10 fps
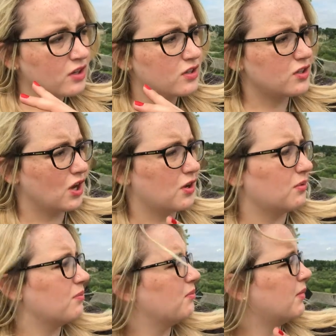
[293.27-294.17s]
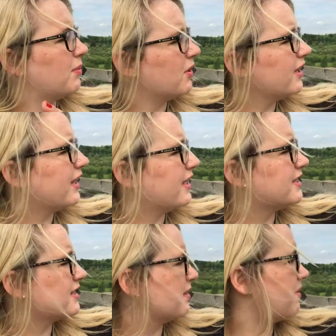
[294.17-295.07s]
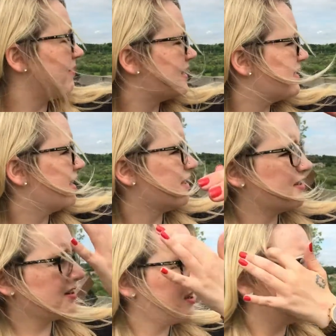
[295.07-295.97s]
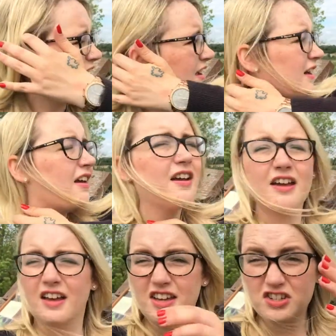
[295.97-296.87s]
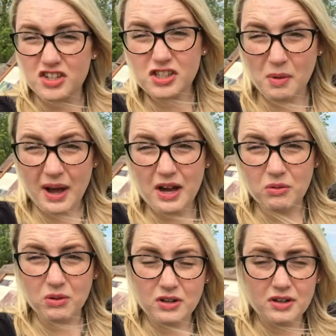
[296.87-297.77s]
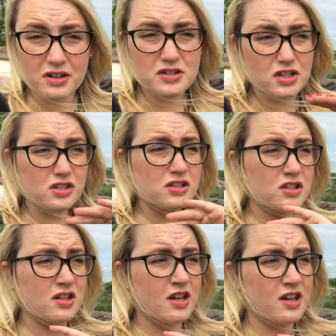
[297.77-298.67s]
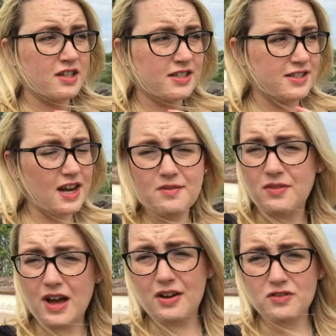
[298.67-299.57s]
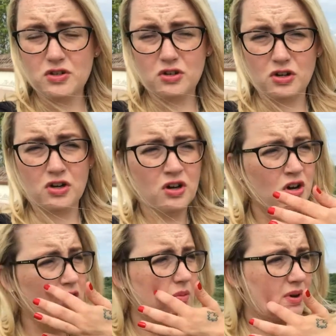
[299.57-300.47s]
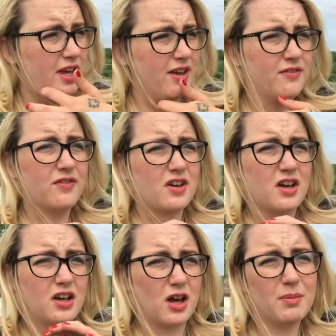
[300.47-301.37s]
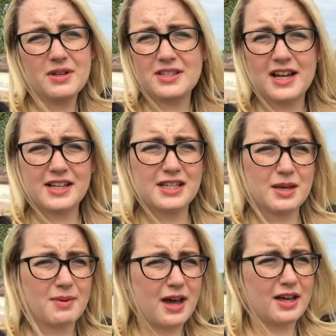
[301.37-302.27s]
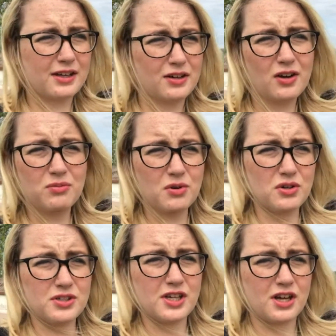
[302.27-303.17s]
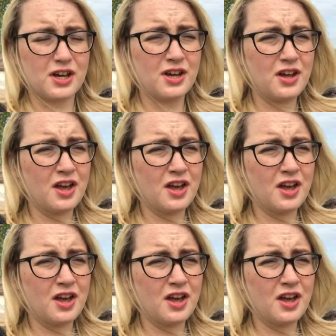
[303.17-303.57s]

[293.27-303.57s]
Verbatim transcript: So my point is, and my message, is just go out. Just step foot out the door, with a couple of snacks in your bag, enough water